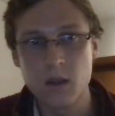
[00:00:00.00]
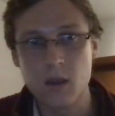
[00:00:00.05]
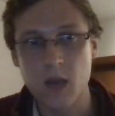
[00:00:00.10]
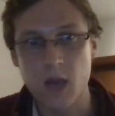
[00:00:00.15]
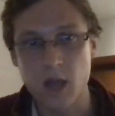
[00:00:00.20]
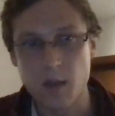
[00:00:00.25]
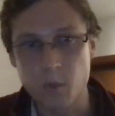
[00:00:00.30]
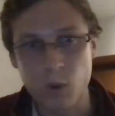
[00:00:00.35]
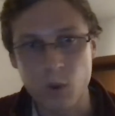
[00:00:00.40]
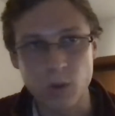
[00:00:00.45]

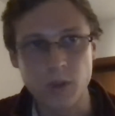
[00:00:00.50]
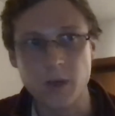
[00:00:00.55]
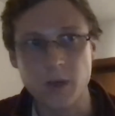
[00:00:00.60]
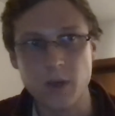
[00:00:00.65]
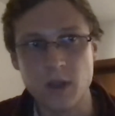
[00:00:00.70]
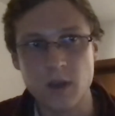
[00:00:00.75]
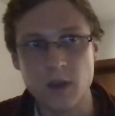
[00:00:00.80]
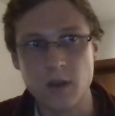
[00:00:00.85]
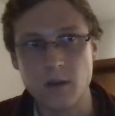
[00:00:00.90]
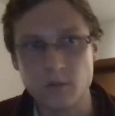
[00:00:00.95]
and pull it
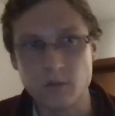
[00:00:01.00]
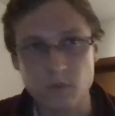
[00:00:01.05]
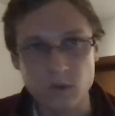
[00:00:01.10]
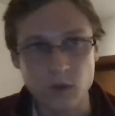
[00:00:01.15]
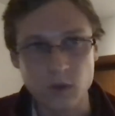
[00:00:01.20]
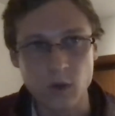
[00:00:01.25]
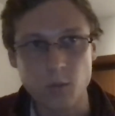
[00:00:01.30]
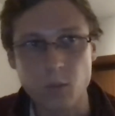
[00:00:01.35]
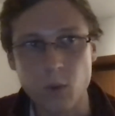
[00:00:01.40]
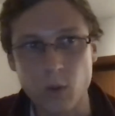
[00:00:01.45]
in and
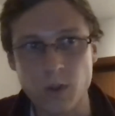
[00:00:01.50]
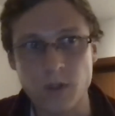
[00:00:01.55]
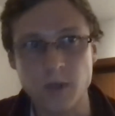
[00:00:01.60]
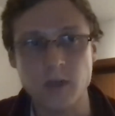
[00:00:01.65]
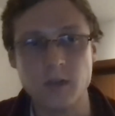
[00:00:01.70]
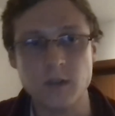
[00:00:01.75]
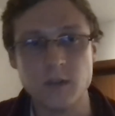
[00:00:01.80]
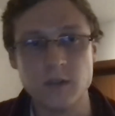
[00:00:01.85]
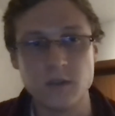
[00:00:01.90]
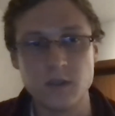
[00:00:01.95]
pull it
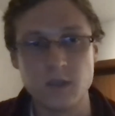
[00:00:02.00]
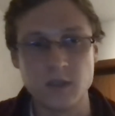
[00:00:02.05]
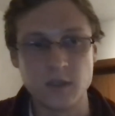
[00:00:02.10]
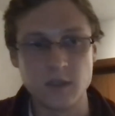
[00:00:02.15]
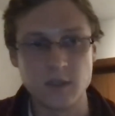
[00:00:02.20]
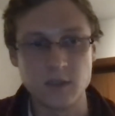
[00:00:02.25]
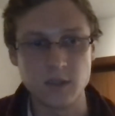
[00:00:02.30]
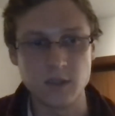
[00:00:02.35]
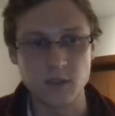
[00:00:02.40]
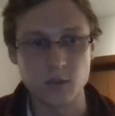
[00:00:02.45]
into the
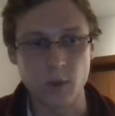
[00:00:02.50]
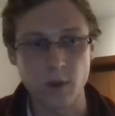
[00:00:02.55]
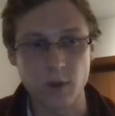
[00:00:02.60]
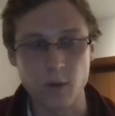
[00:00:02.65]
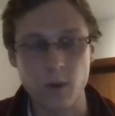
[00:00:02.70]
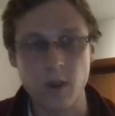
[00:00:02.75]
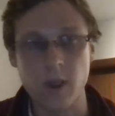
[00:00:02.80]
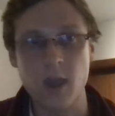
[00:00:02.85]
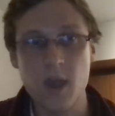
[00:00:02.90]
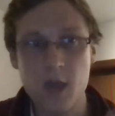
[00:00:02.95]
statistics right
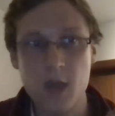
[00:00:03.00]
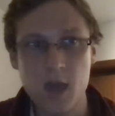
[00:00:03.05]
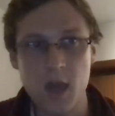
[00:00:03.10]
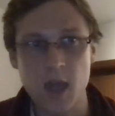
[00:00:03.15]
away.